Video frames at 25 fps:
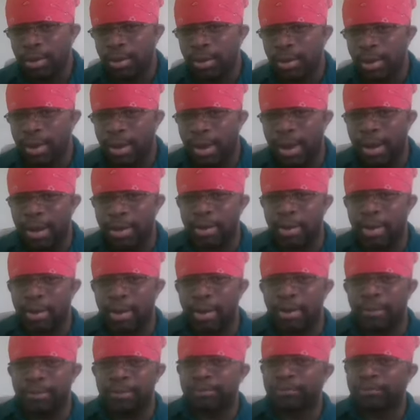And
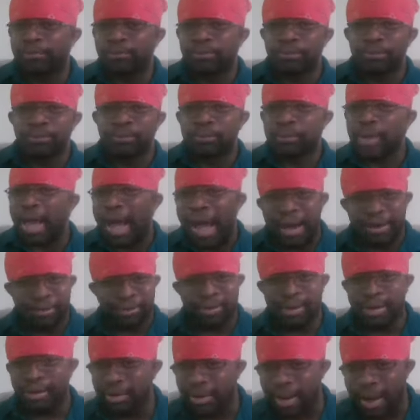I
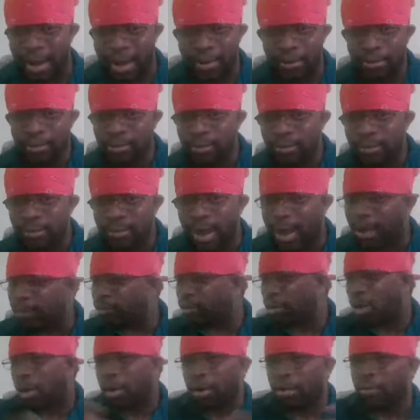sit down, I'm
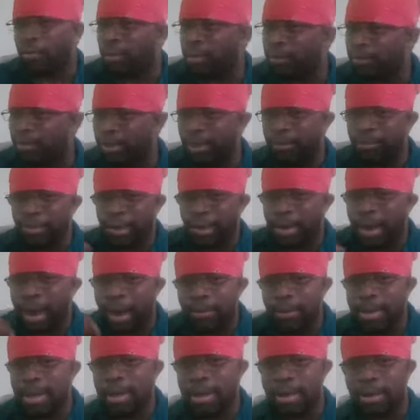talking with people and
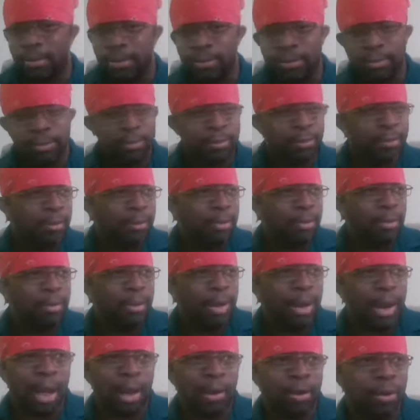I'm eating.
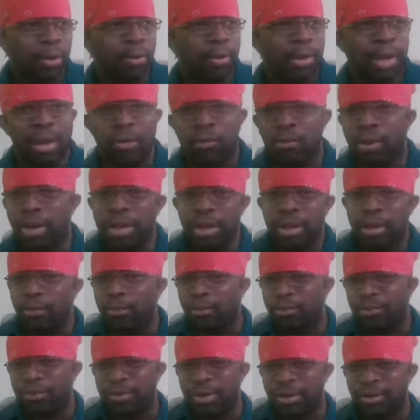And I go, okay, what year
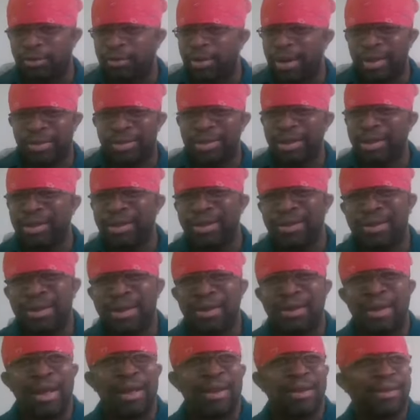was this? And I think he
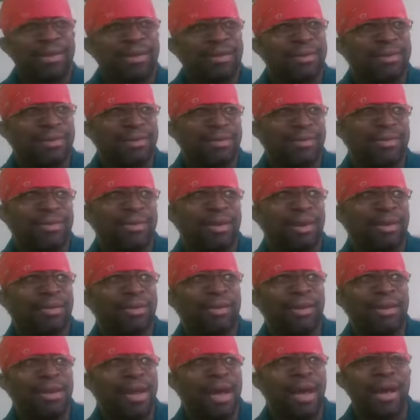said like
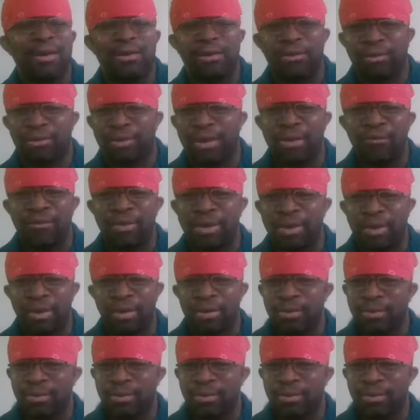69 or 70.